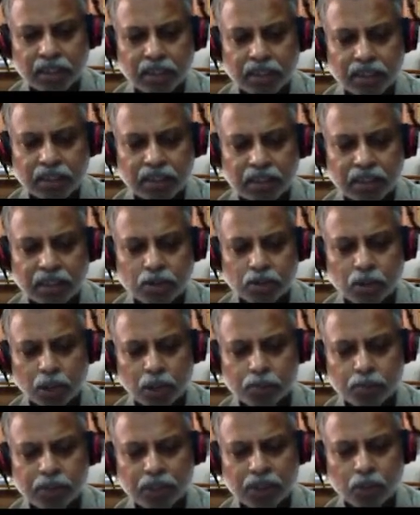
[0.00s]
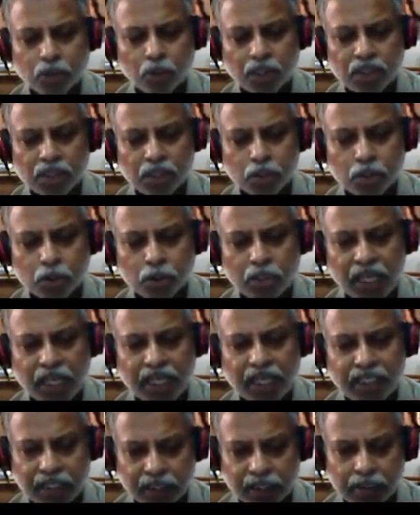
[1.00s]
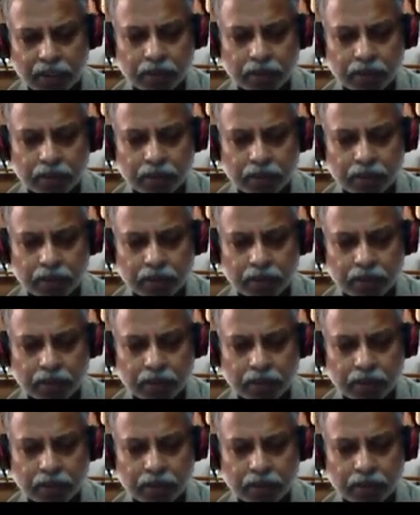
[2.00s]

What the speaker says: this is the object what it should handle.